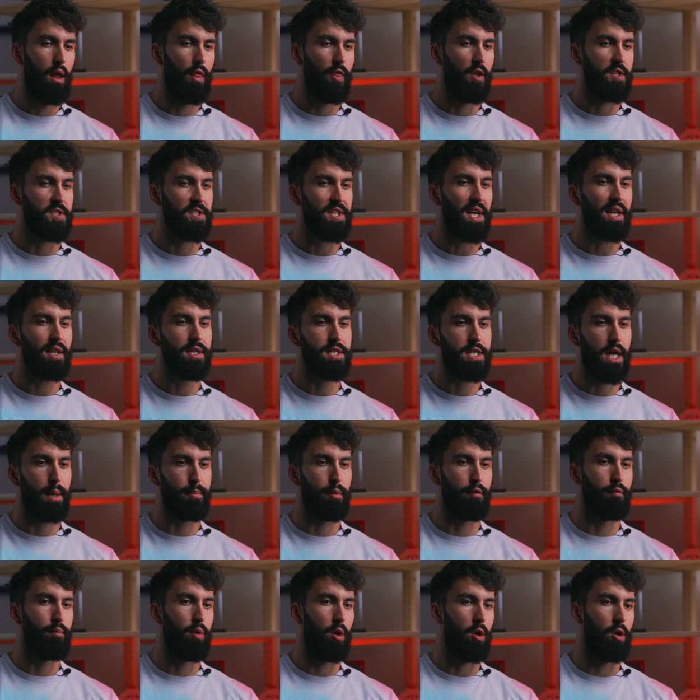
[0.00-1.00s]
The second
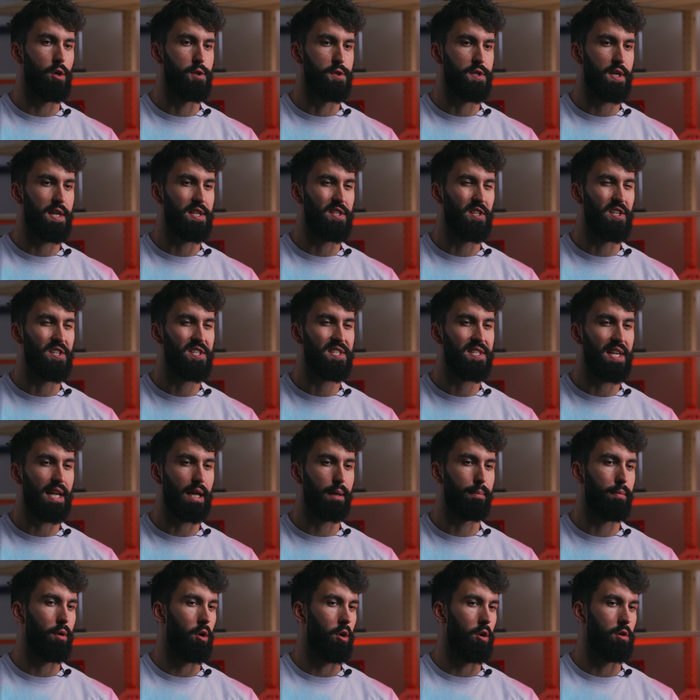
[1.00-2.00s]
type of pause is the
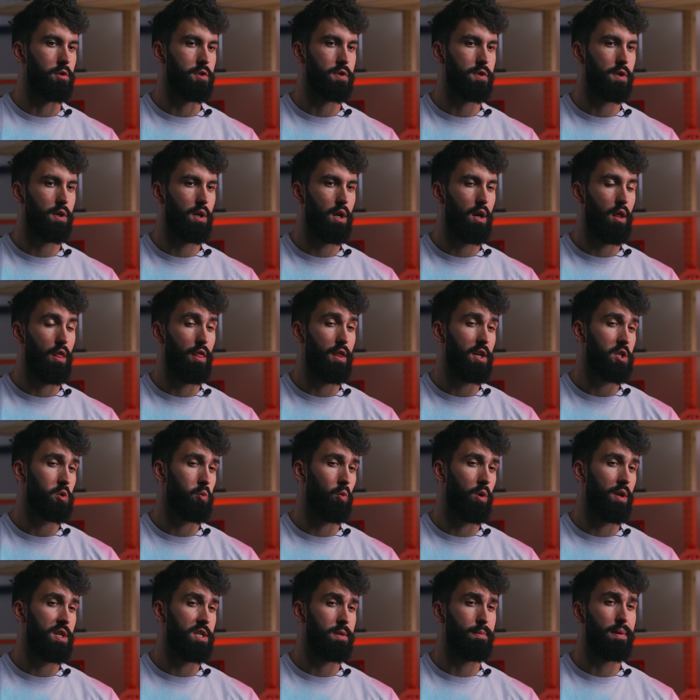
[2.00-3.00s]
sink pause. This
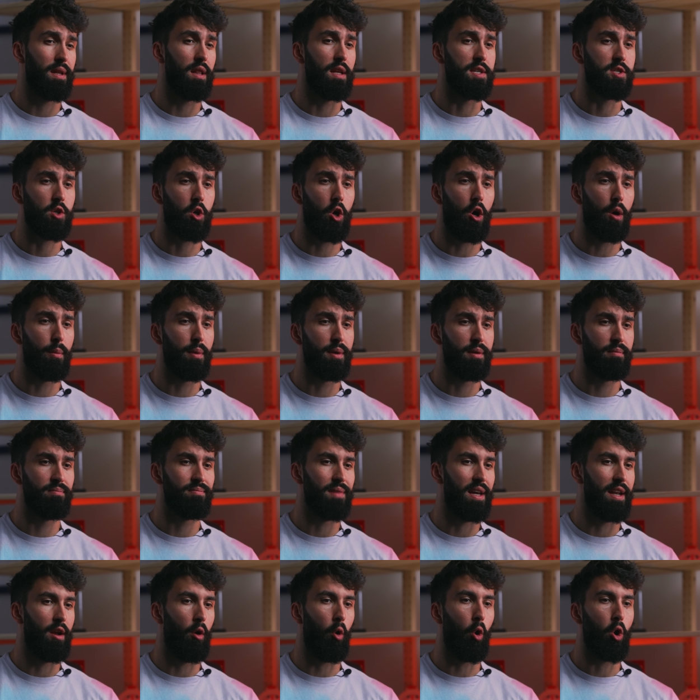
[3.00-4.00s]
one is a bit less common
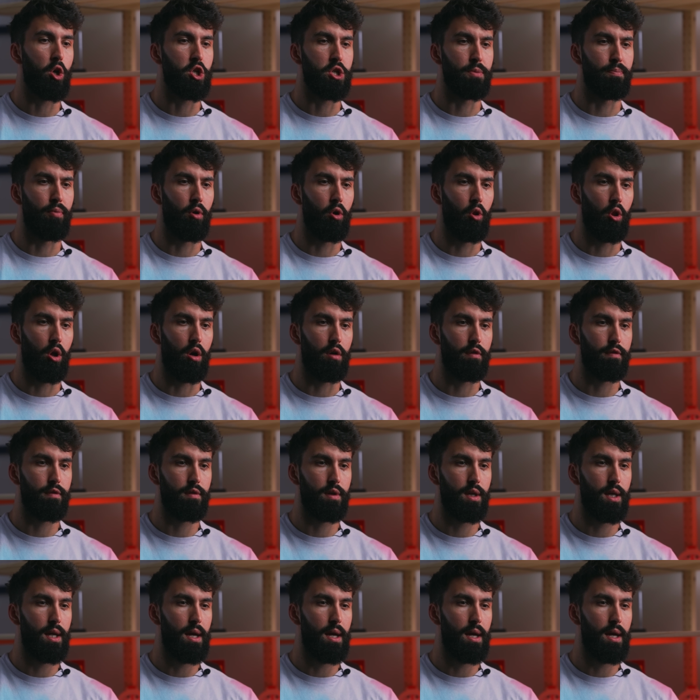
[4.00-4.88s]
and hard to pull off,